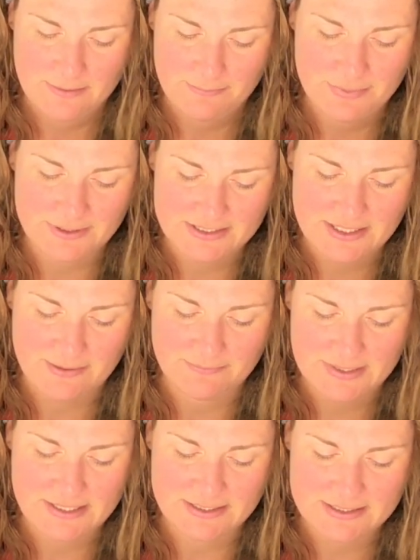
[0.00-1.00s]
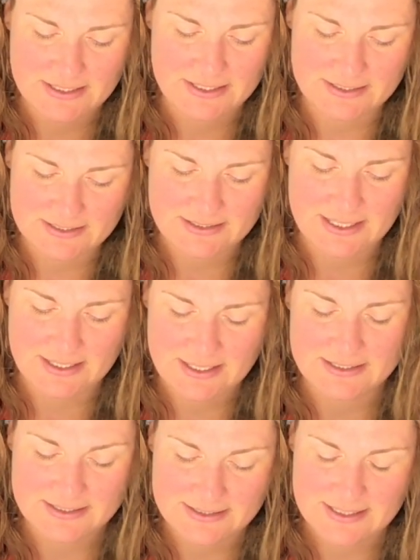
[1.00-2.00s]
But it's
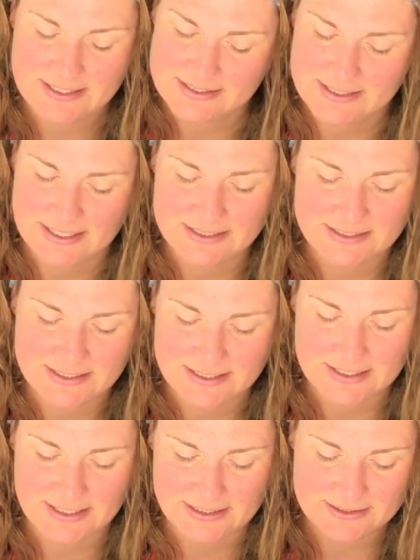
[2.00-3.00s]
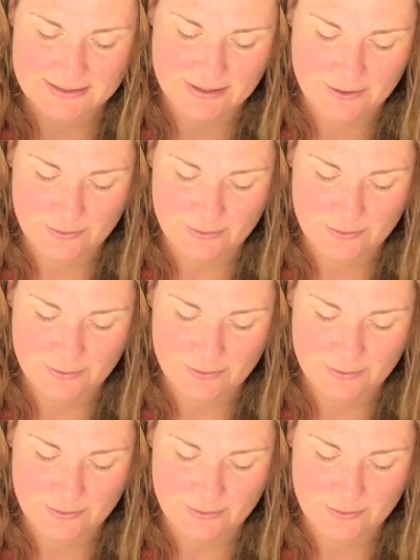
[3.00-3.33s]
daddy daycare, so